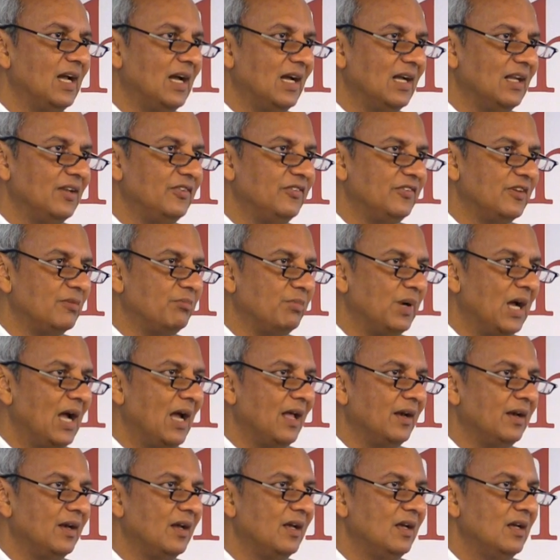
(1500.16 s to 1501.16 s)
and
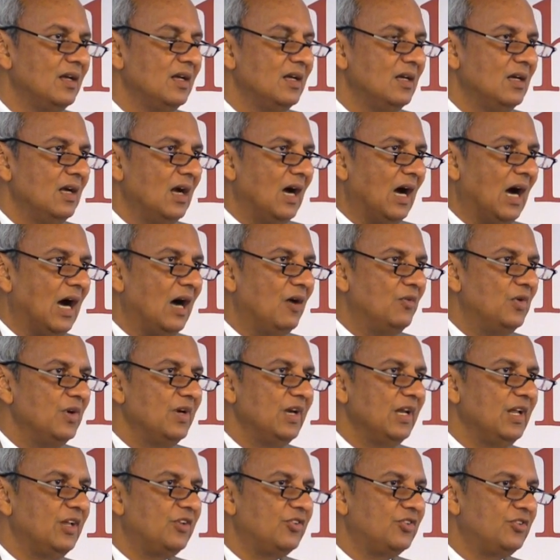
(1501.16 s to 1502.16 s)
Japan, our
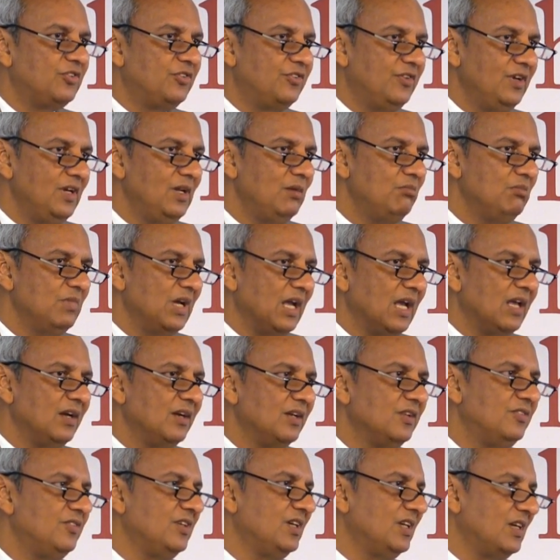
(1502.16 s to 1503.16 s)
extreme
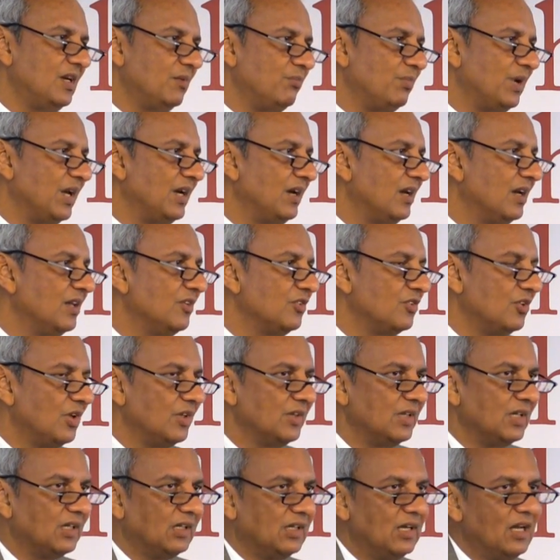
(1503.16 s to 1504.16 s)
energy dependence
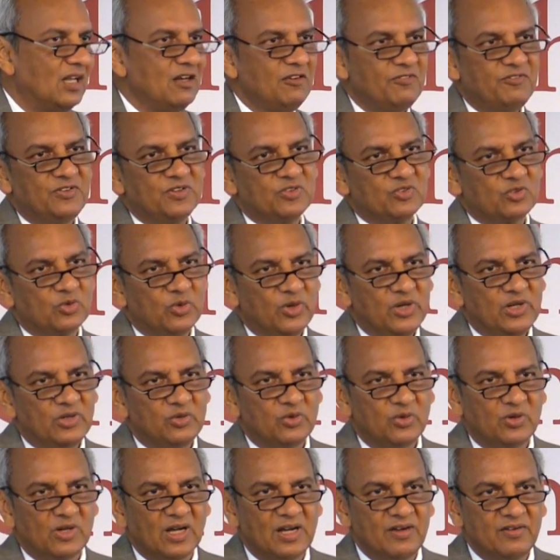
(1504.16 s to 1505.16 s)
on the Gulf is going
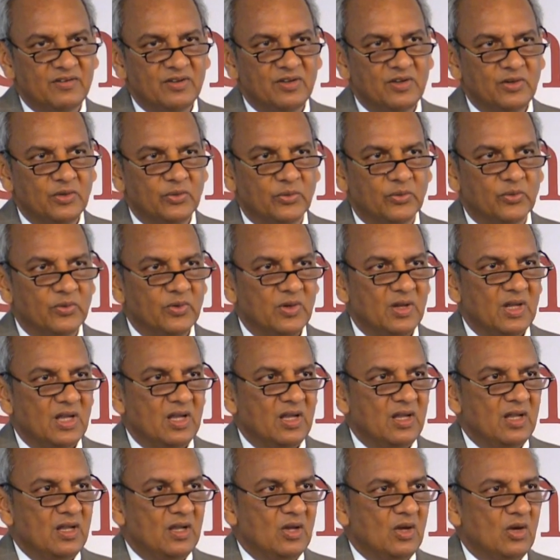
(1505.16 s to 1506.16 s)
to continue.
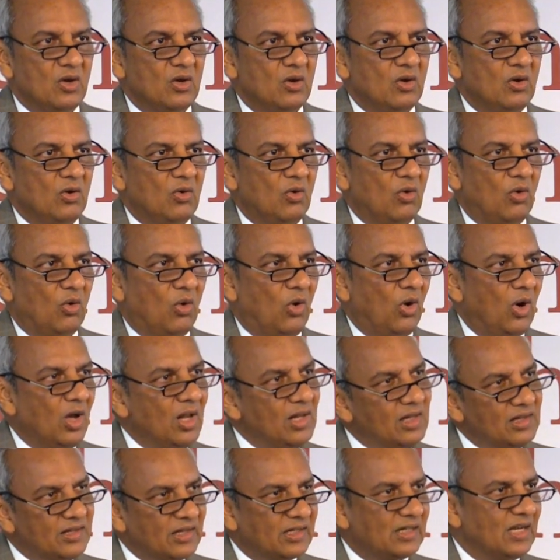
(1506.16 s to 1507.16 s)

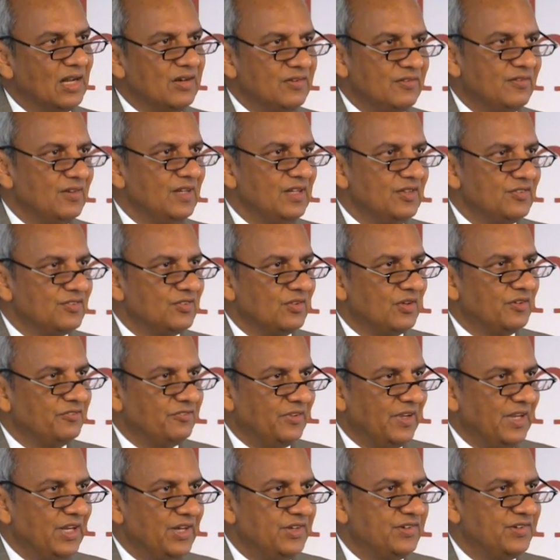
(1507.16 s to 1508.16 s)
All the countries
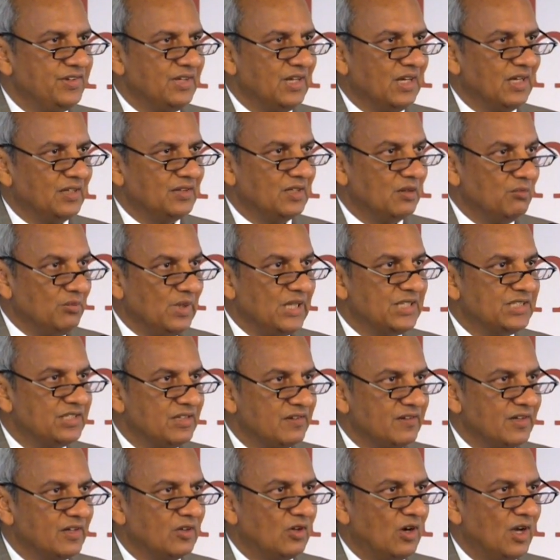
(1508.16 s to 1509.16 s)
of Asia, the
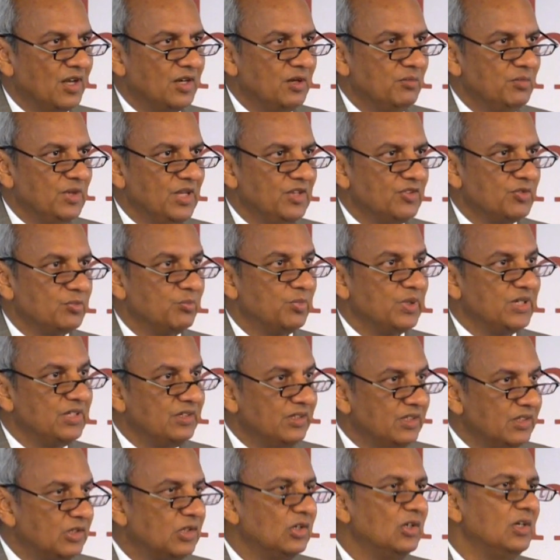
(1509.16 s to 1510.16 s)
major economies,
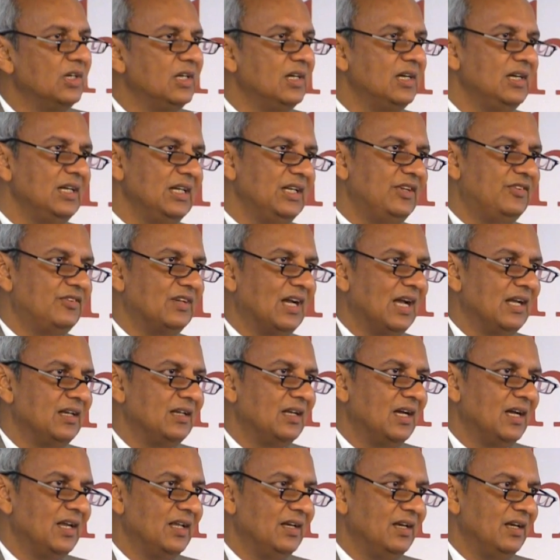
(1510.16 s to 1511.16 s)
particularly
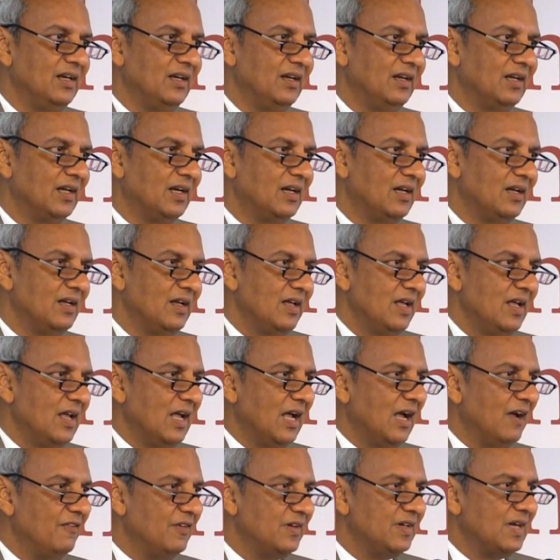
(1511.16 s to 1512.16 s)
China and India,
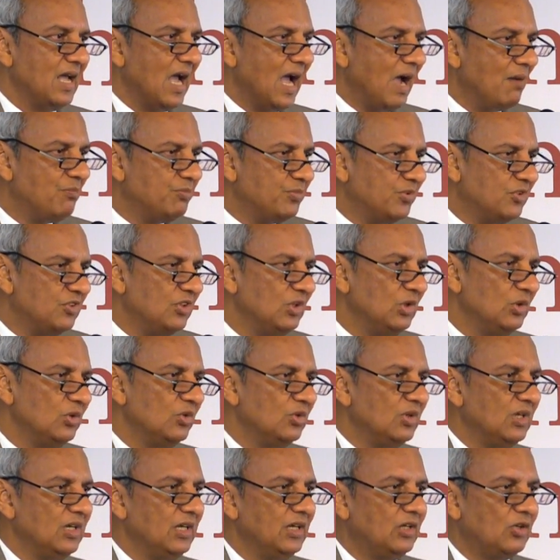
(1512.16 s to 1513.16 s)
have an
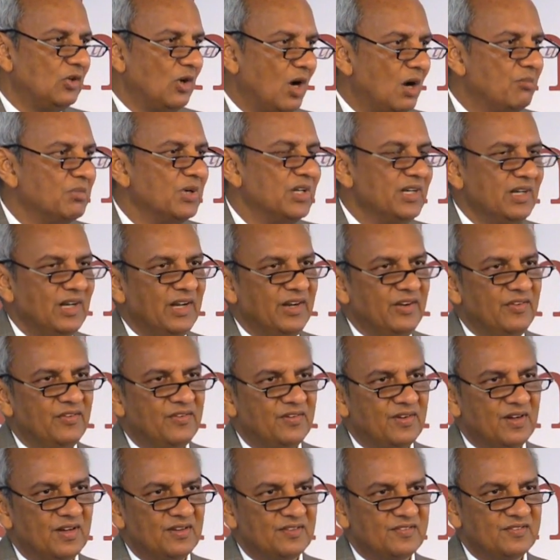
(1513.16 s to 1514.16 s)
absolutely common
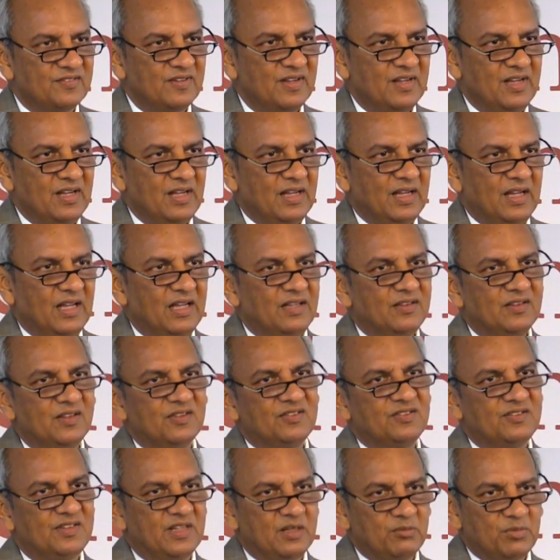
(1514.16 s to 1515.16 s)
interest in the
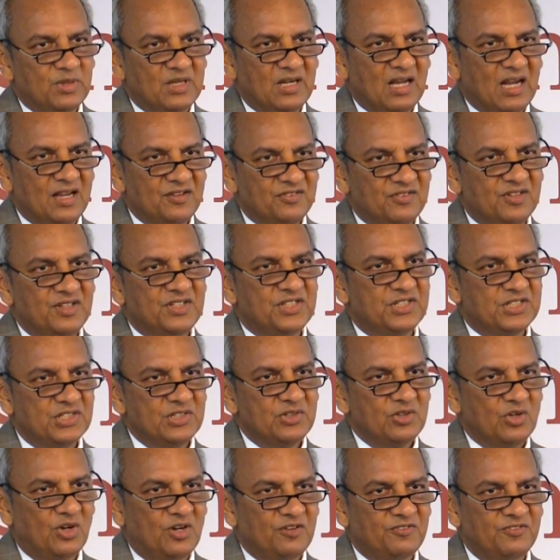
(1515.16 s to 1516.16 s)

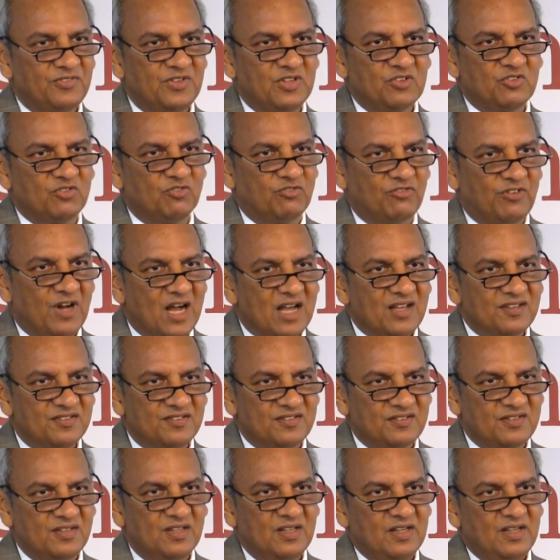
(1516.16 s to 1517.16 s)
stabilization of this
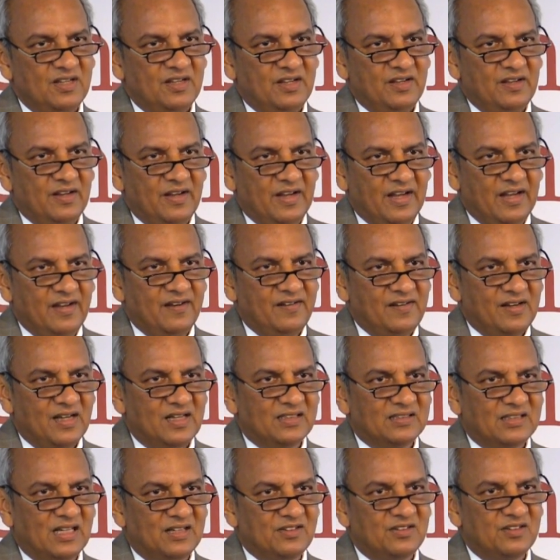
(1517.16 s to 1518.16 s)
vast
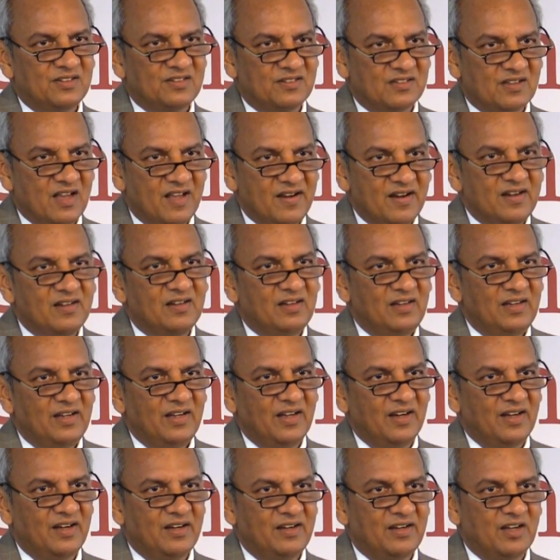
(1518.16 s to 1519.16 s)
area that is
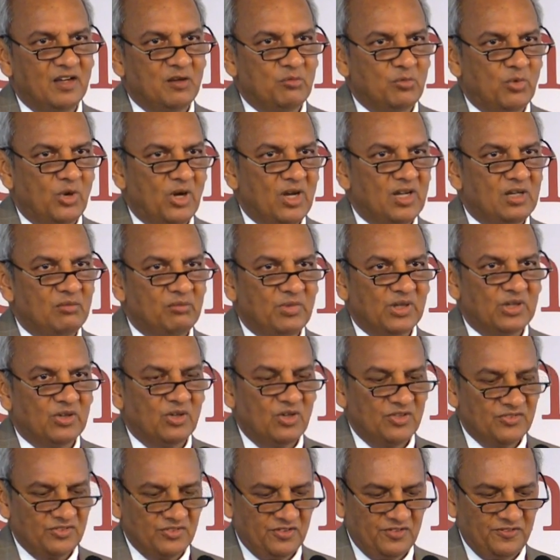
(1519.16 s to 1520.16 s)
currently in turmoil
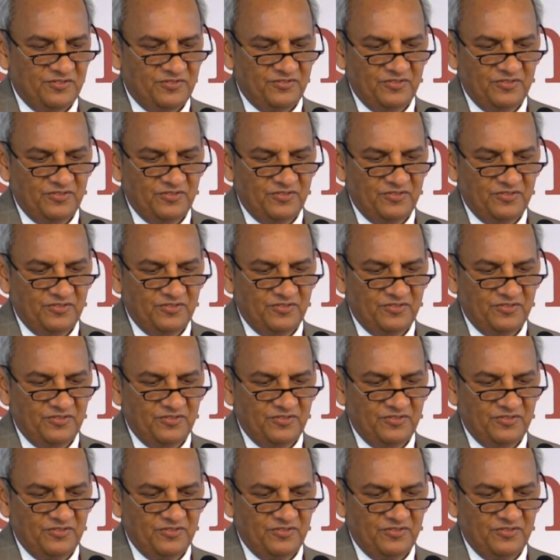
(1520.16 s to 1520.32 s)
because of